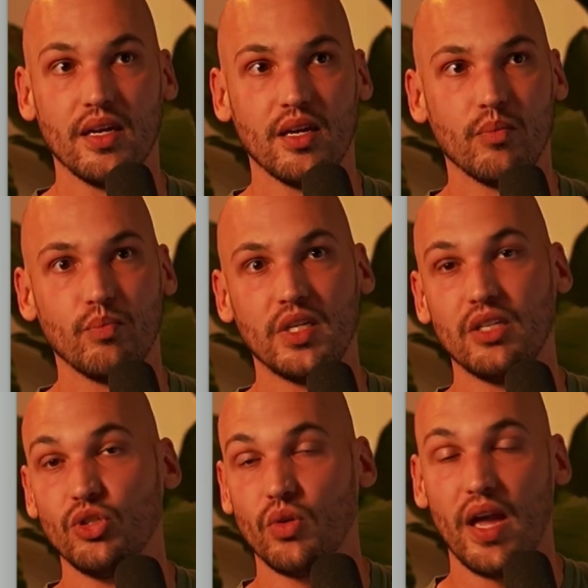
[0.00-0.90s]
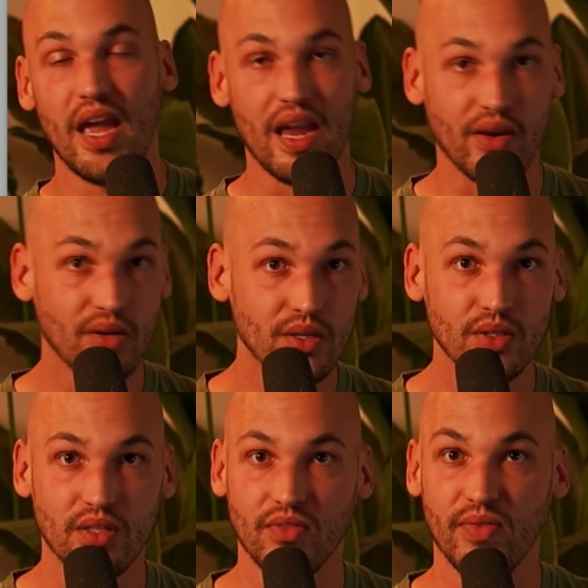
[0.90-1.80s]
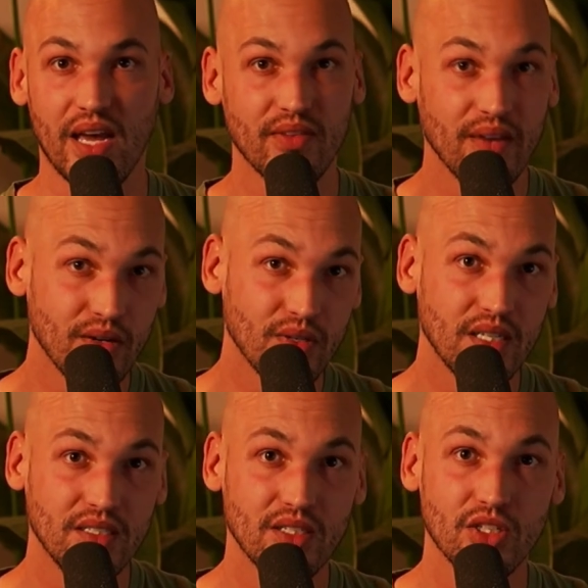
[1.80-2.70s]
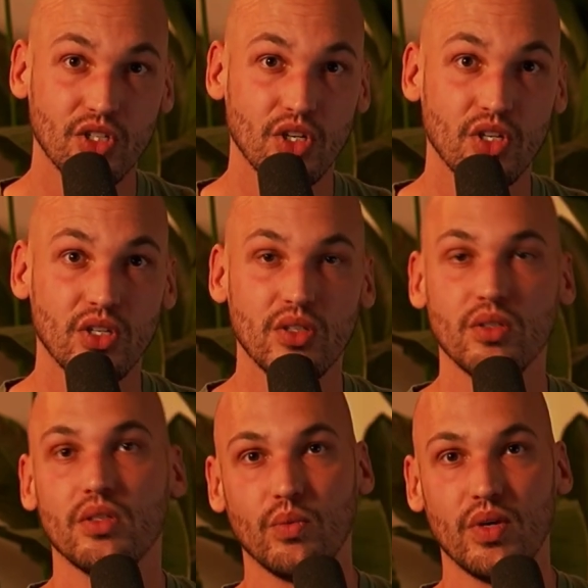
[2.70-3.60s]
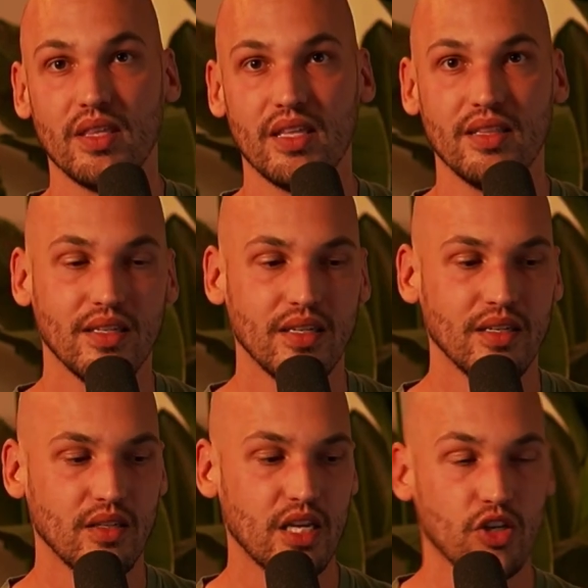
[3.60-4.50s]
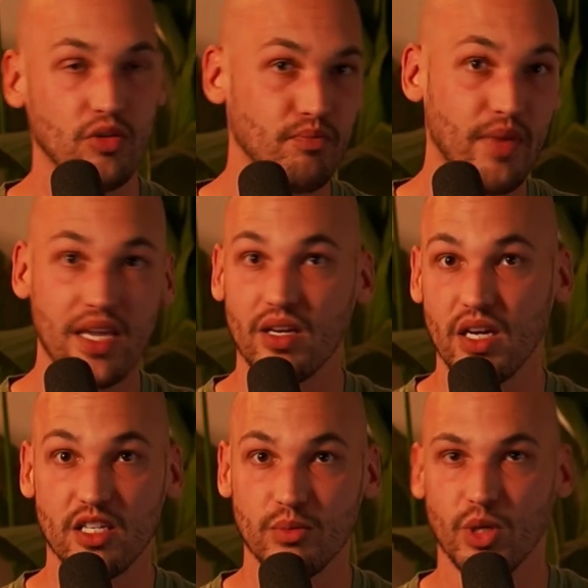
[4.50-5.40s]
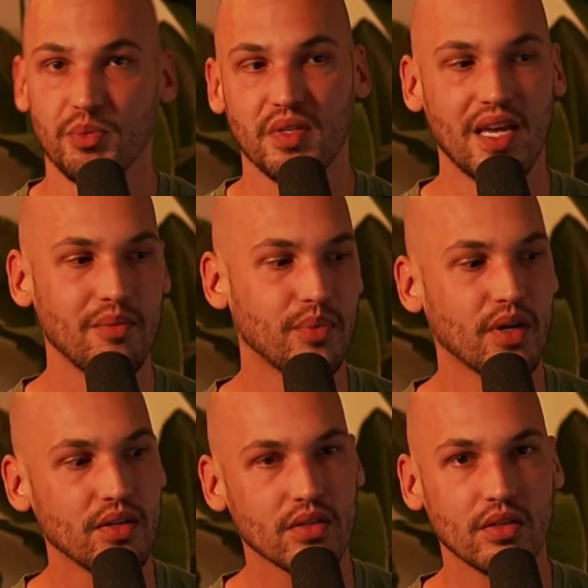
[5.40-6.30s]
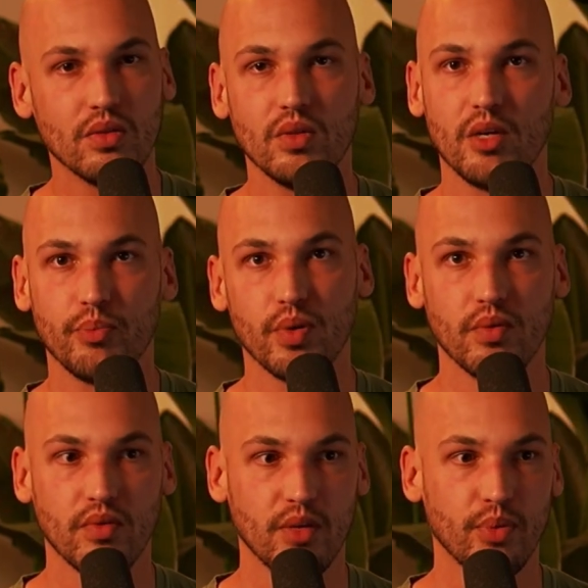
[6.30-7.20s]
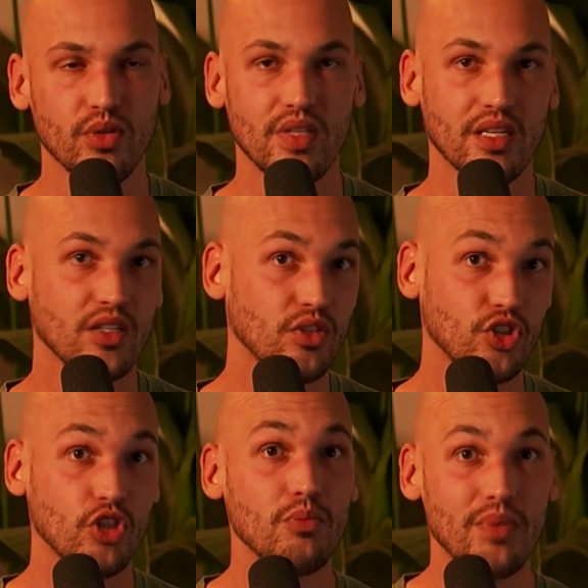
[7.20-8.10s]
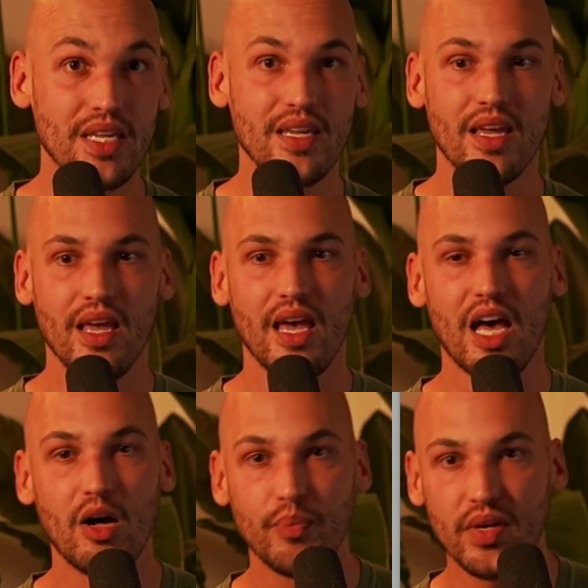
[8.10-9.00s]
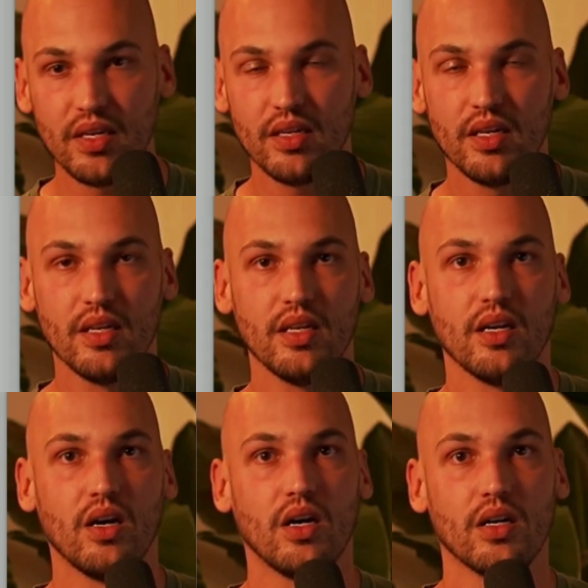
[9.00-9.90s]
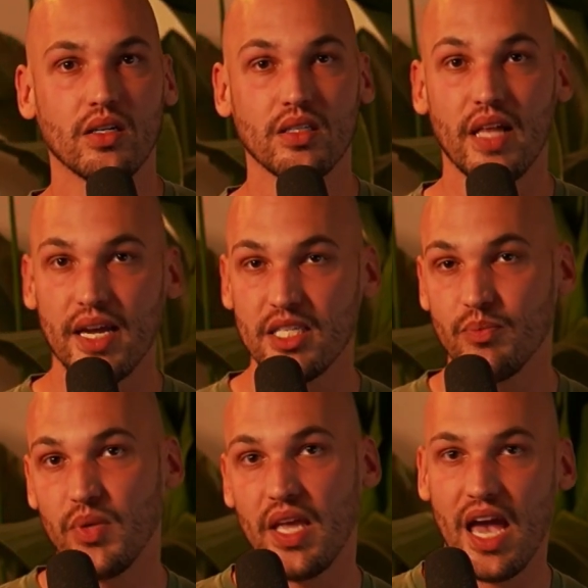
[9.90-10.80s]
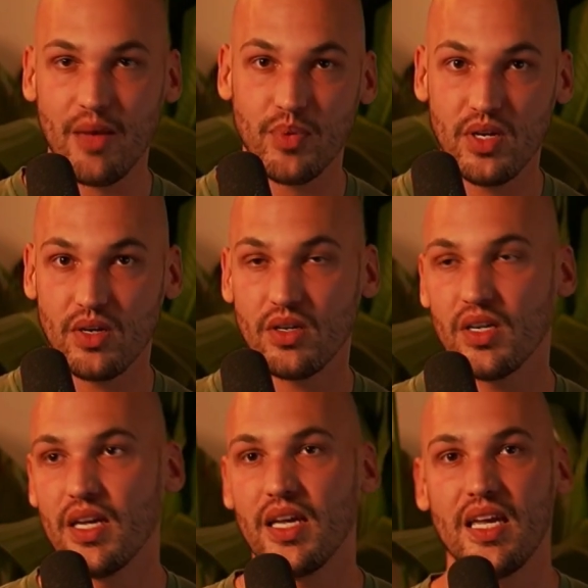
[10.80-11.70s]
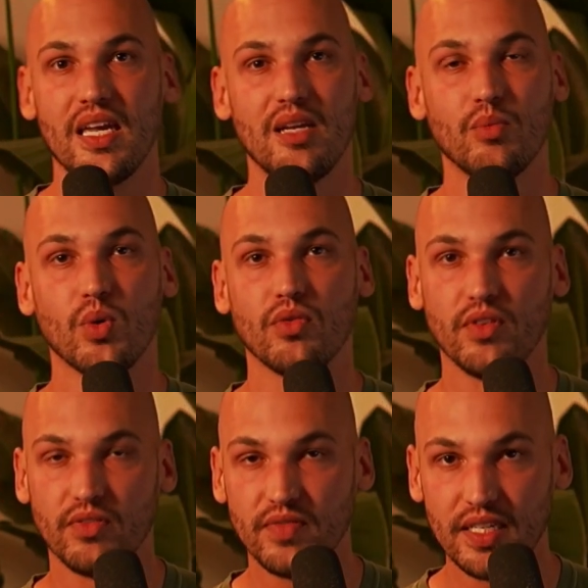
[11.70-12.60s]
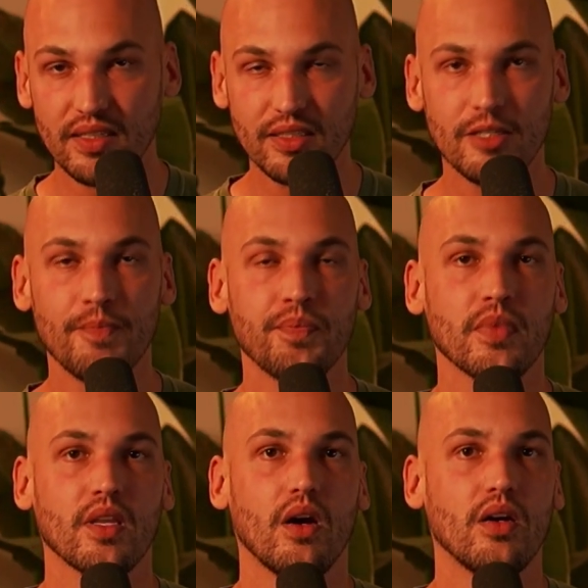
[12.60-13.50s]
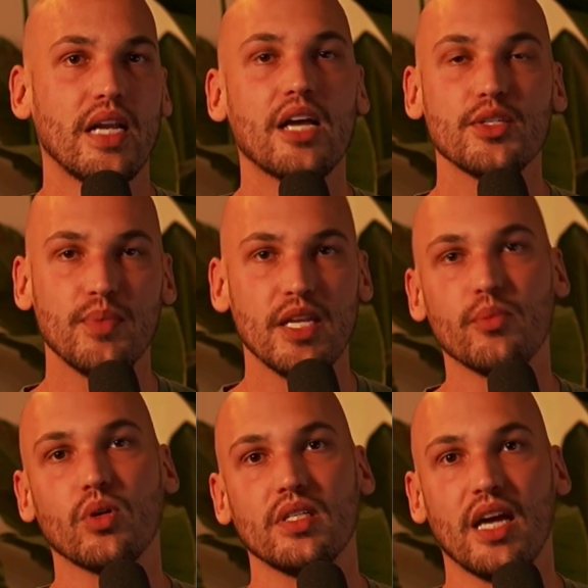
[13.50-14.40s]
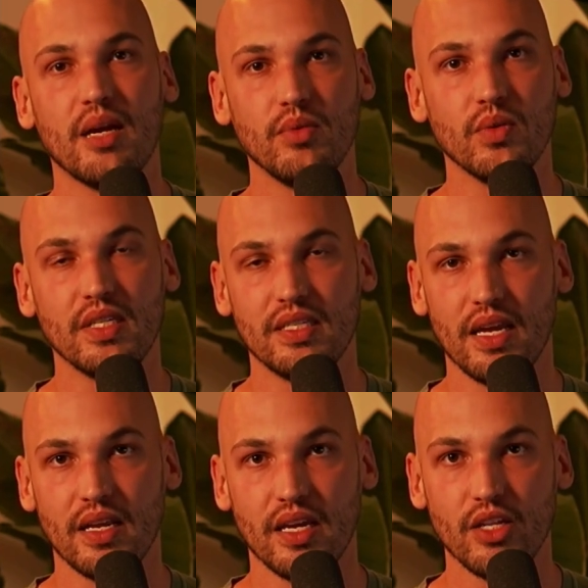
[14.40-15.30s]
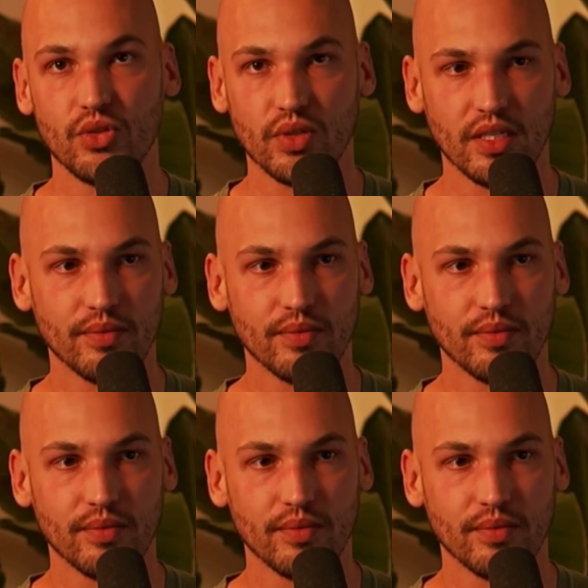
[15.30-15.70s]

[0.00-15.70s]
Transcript: potential errors and fat fingering to occur within that could make a customer upset, but also a person that should be helping our clients be happier and more fulfilled are now spending more time doing data entry.